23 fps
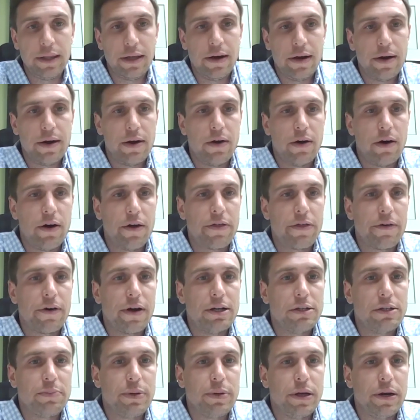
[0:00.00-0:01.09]
They're in an
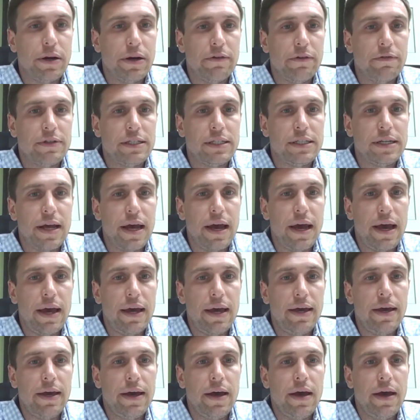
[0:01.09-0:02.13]
authorized period of stay.